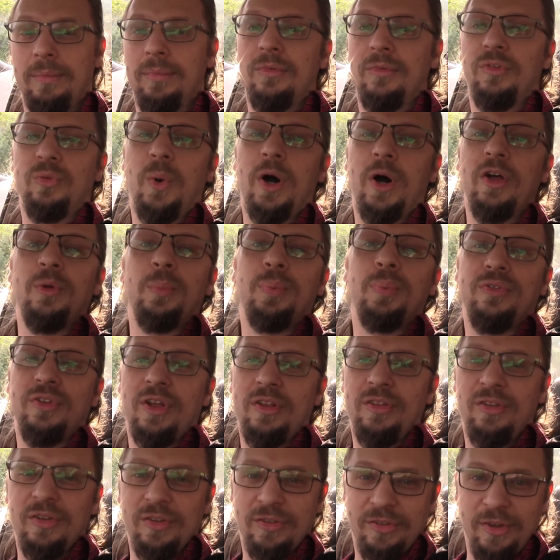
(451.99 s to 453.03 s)
It's why the
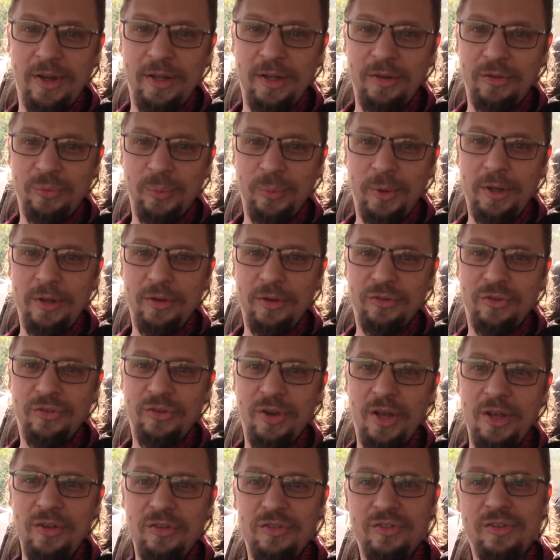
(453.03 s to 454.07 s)
presenting style as well has
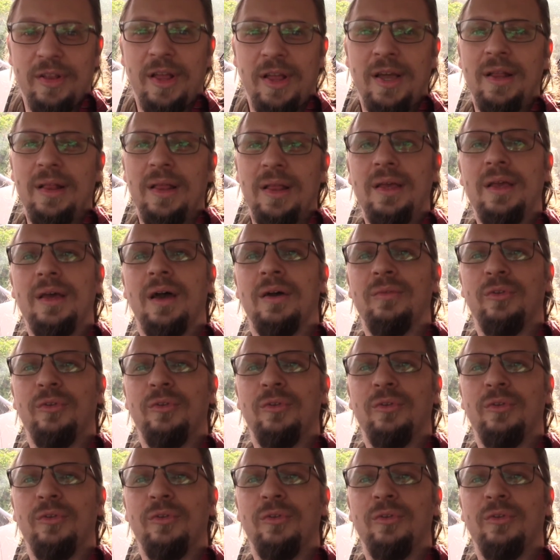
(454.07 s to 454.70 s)
changed slightly.